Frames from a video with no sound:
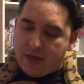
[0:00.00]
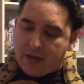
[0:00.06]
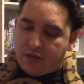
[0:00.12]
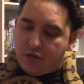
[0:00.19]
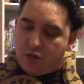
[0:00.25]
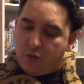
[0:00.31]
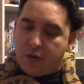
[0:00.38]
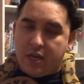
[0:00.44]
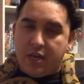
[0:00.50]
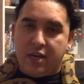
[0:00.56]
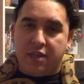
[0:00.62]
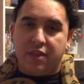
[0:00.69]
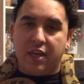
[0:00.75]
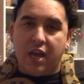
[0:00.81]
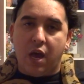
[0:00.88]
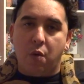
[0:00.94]
I can do
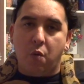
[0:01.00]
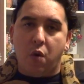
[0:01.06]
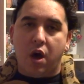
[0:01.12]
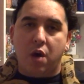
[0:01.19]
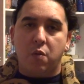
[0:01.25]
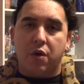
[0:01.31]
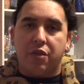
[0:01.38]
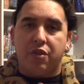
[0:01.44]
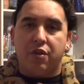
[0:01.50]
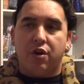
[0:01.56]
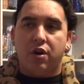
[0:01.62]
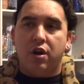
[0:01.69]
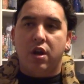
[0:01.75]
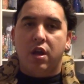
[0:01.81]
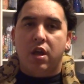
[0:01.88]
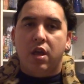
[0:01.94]
anything I want with
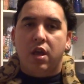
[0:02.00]
her